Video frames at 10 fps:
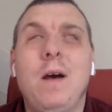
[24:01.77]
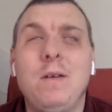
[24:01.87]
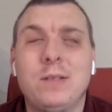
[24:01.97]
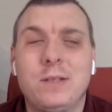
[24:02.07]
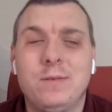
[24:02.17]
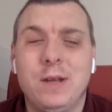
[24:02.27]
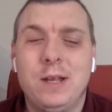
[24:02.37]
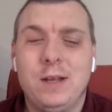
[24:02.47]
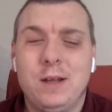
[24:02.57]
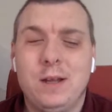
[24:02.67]
Arsenal
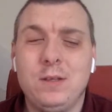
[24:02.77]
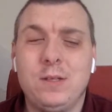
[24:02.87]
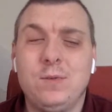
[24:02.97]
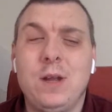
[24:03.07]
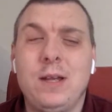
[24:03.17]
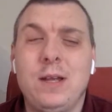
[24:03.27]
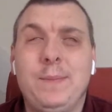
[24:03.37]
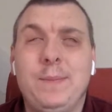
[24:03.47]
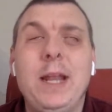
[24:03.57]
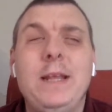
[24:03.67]
like to
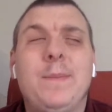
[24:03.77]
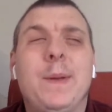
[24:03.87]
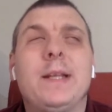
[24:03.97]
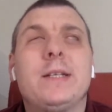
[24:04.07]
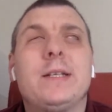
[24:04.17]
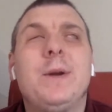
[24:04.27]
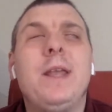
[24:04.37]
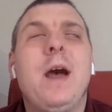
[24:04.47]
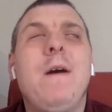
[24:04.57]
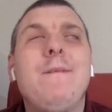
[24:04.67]
penny pinch, but
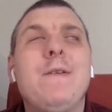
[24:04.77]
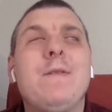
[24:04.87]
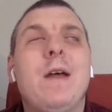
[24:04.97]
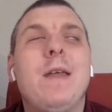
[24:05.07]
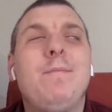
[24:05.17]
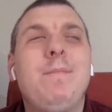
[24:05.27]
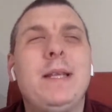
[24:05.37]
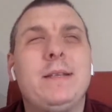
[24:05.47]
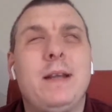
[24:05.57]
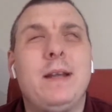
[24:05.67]
yet I feel like they've
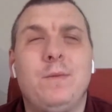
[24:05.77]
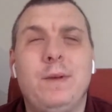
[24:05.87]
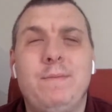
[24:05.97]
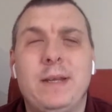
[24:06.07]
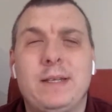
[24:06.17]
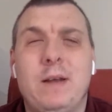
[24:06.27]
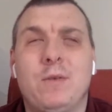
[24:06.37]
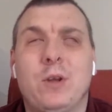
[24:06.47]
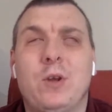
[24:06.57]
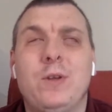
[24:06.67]
missed out. We've missed out
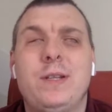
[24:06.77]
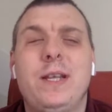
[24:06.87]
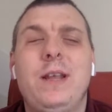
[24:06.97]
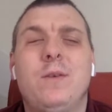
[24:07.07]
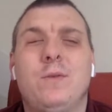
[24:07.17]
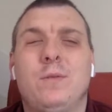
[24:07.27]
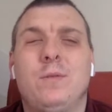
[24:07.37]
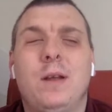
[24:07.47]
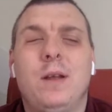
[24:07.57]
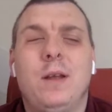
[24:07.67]
on a good deal.
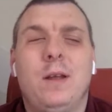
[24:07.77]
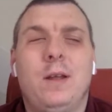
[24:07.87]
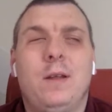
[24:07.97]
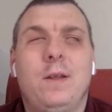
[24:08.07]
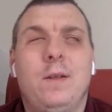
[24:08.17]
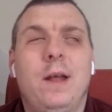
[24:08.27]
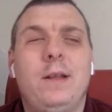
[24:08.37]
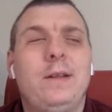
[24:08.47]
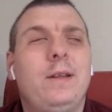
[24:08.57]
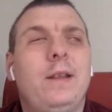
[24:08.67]

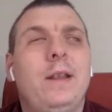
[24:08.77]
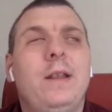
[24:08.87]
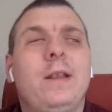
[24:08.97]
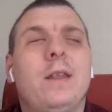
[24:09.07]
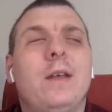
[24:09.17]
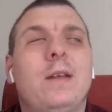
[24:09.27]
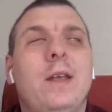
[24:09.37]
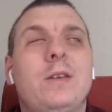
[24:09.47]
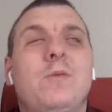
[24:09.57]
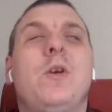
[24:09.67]
And
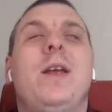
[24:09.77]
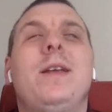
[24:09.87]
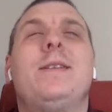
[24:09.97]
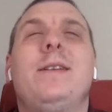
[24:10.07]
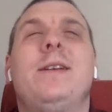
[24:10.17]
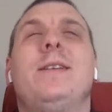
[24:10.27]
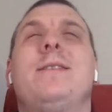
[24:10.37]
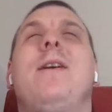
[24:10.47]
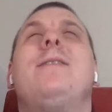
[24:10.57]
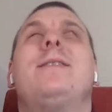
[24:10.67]
here's what it is, isn't it? He's
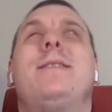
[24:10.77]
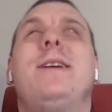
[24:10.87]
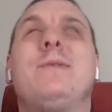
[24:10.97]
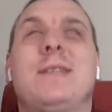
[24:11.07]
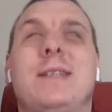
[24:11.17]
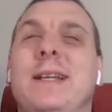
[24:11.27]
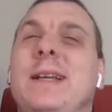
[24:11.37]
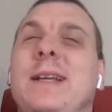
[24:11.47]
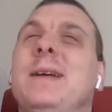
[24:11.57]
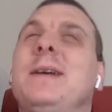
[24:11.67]
going to Chelsea.